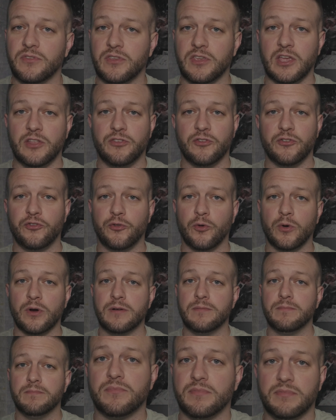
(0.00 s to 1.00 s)
kids are
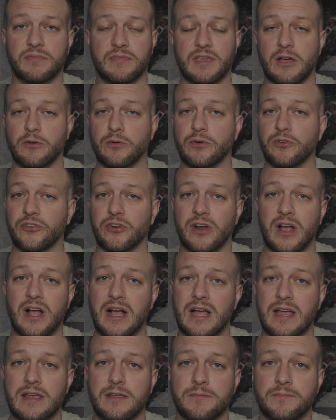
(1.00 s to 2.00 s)
short, counters are
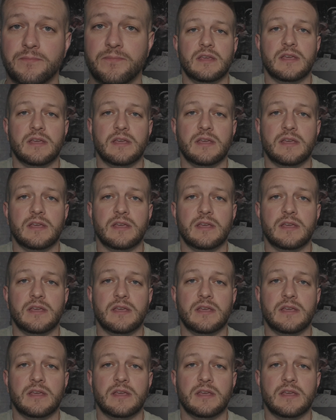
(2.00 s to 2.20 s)
high,